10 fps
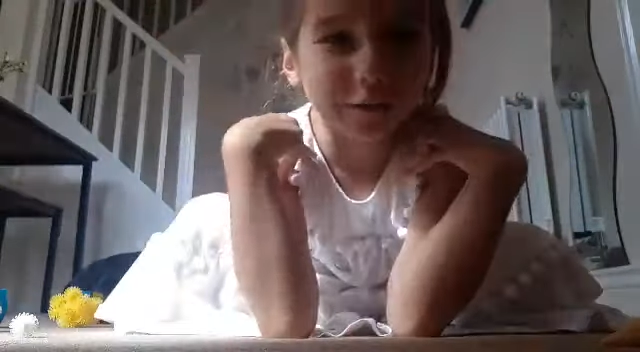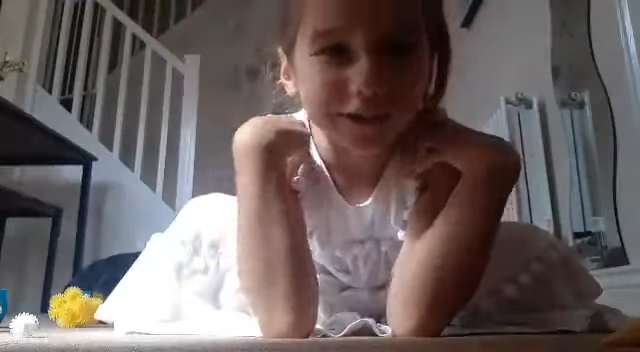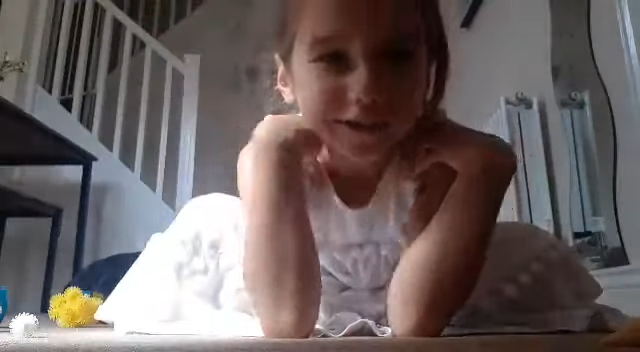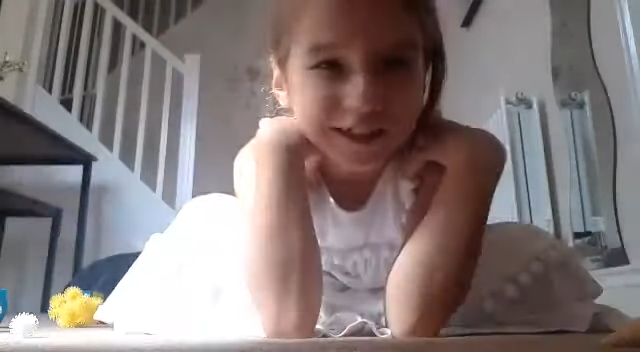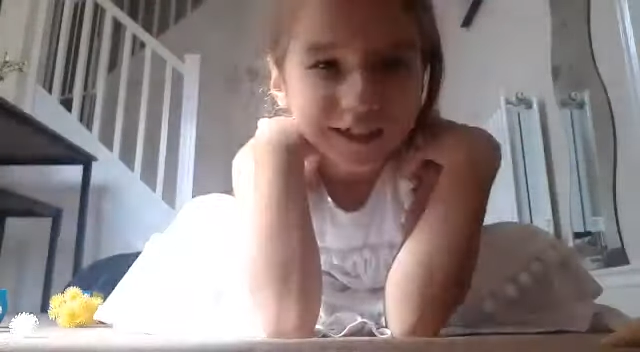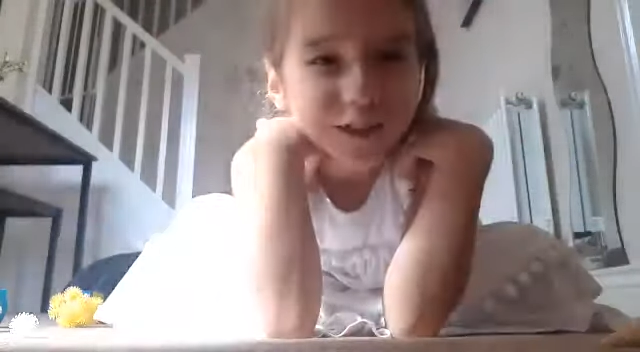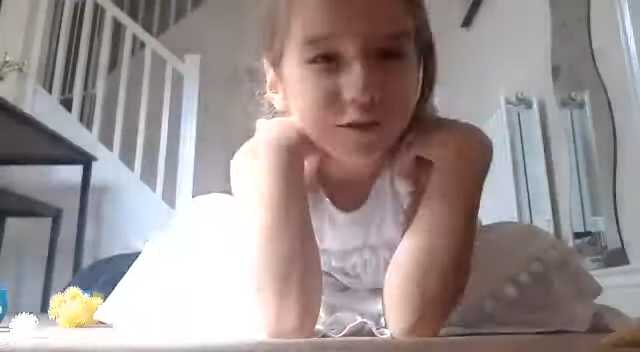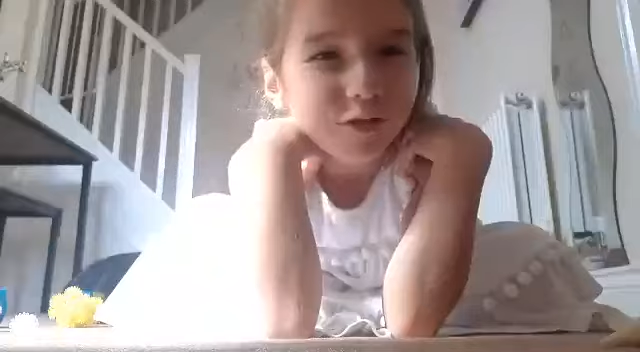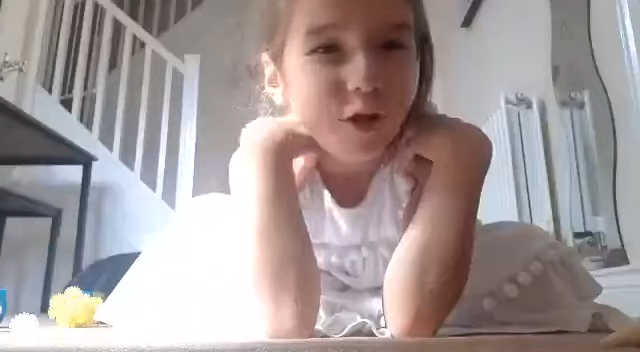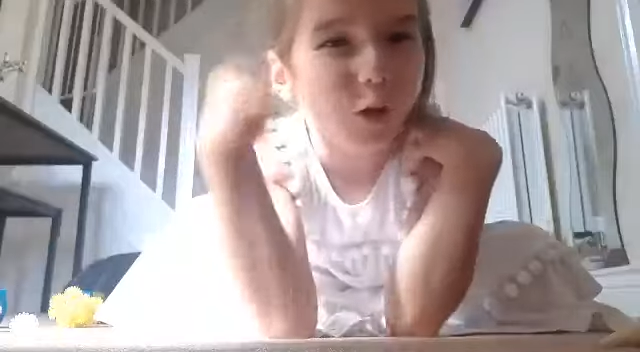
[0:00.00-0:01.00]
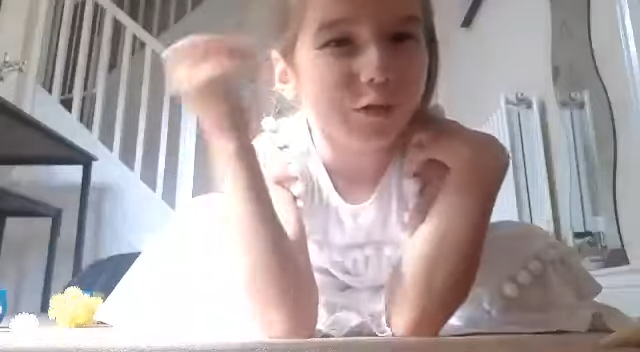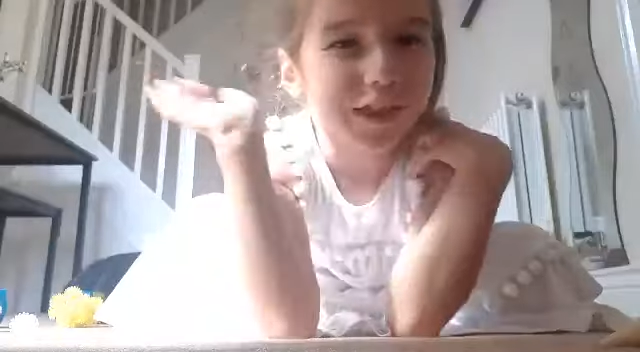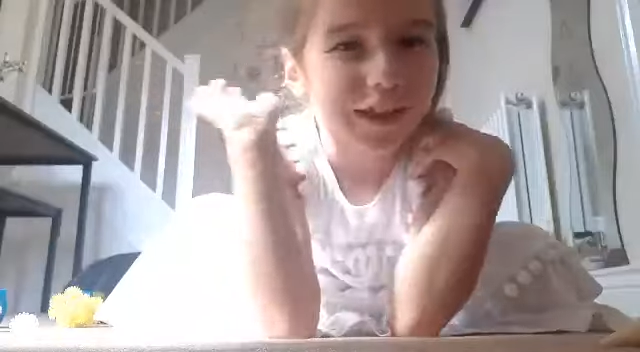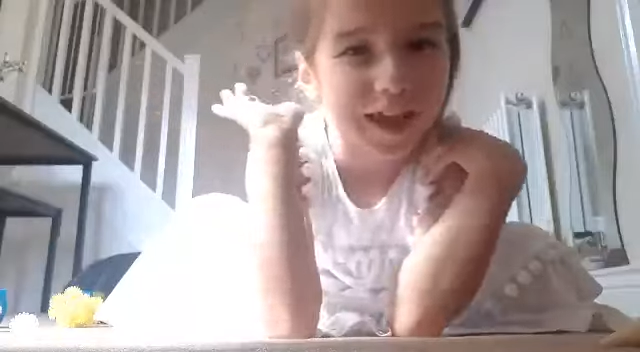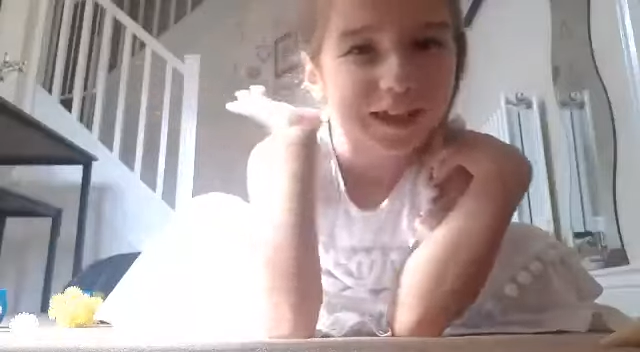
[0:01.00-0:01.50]
I will see you on
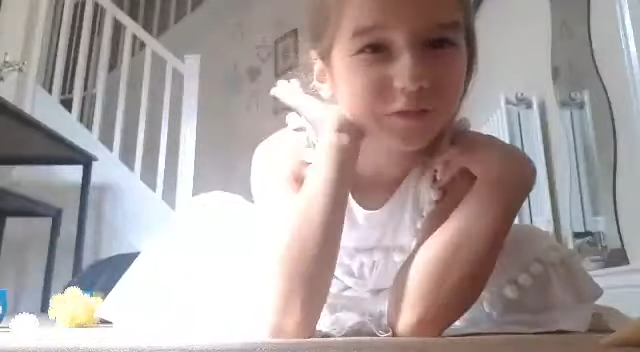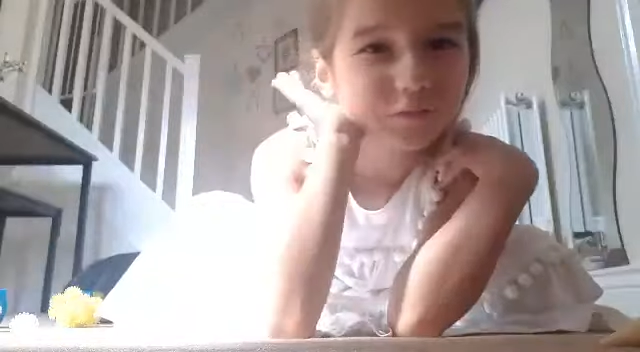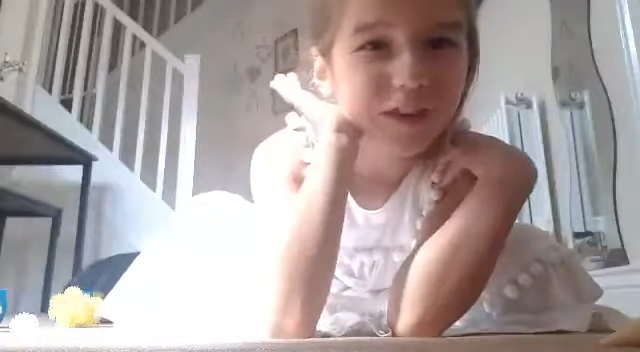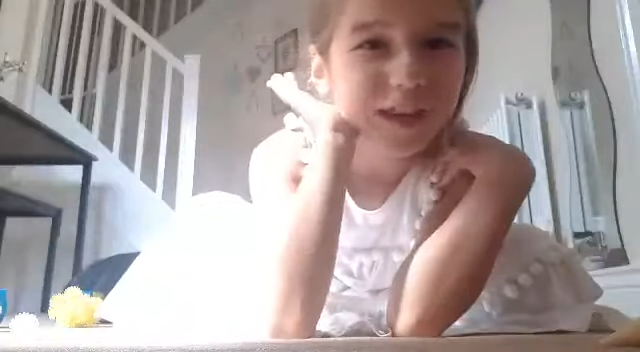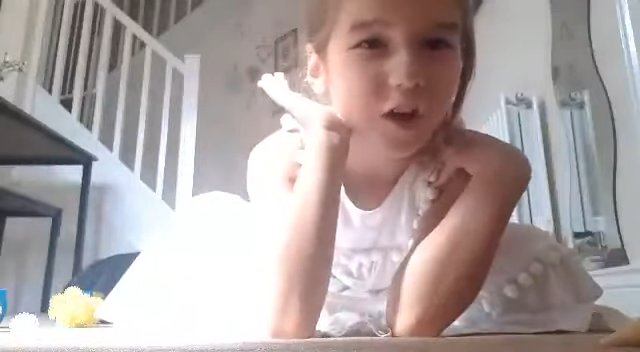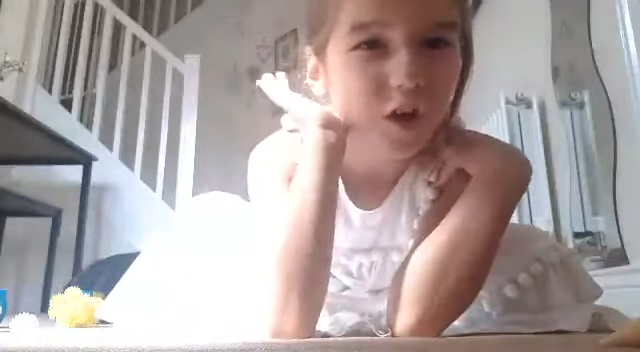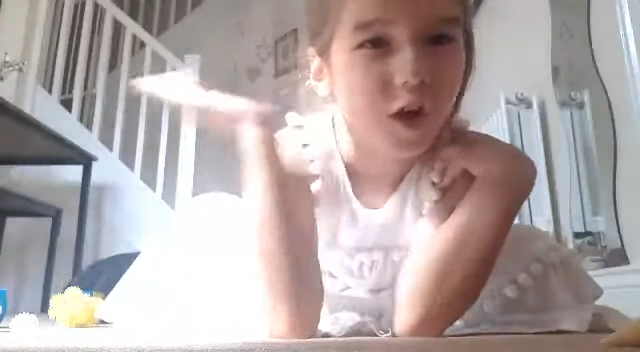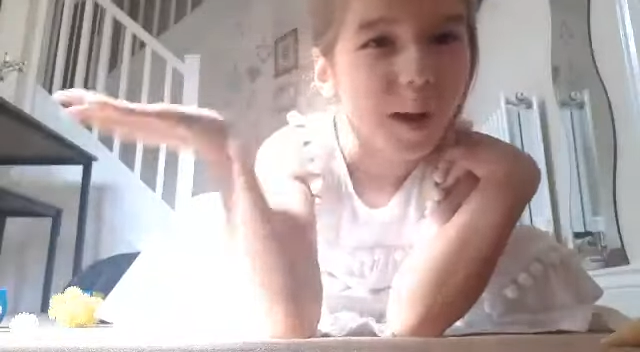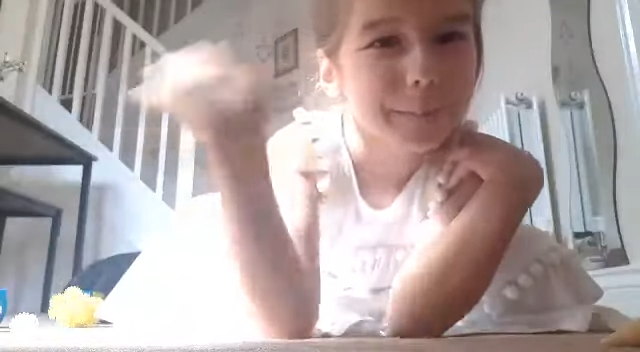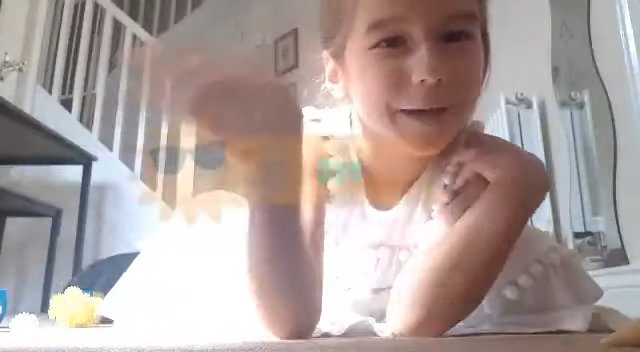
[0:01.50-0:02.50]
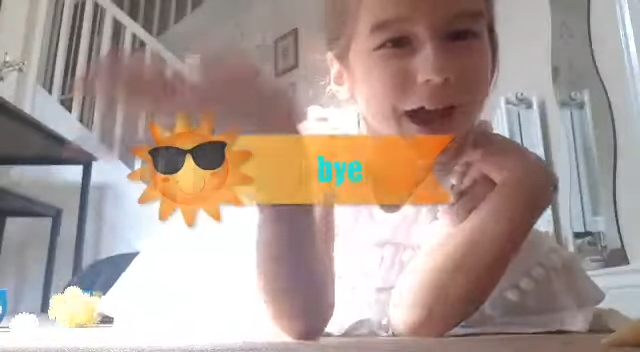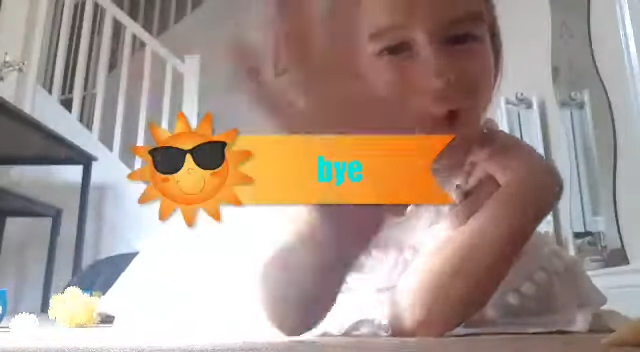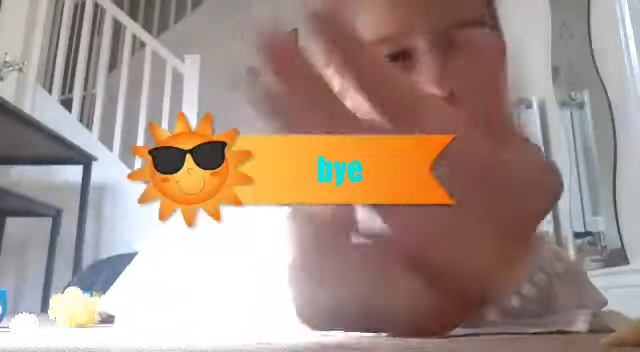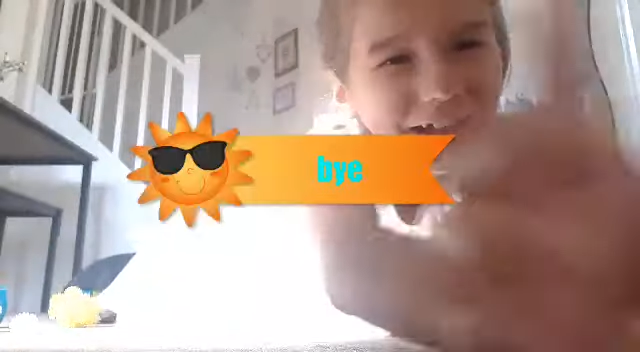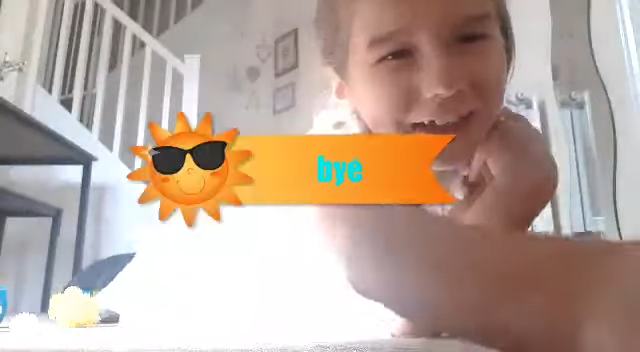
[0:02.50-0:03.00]
the next video.
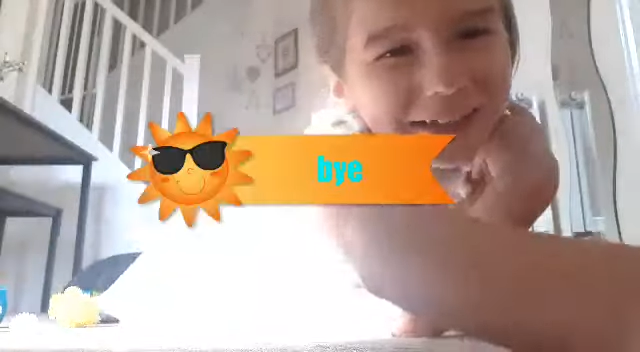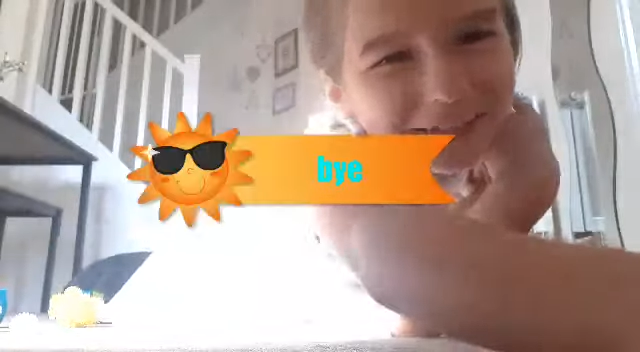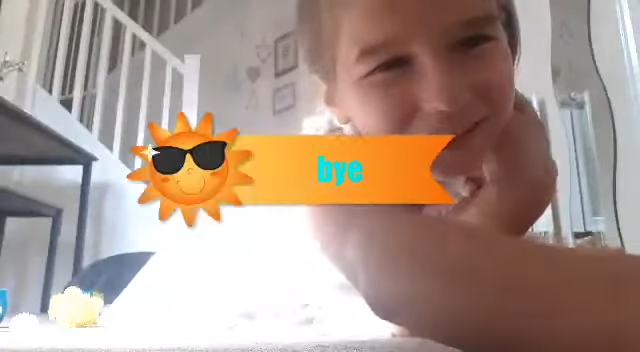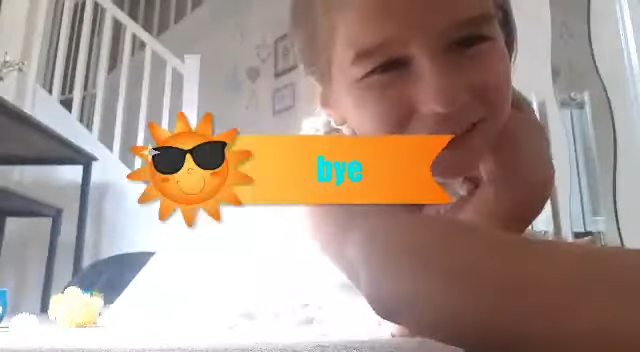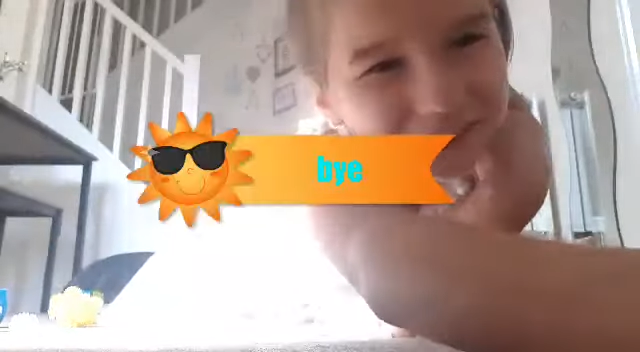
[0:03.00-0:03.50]
Bye!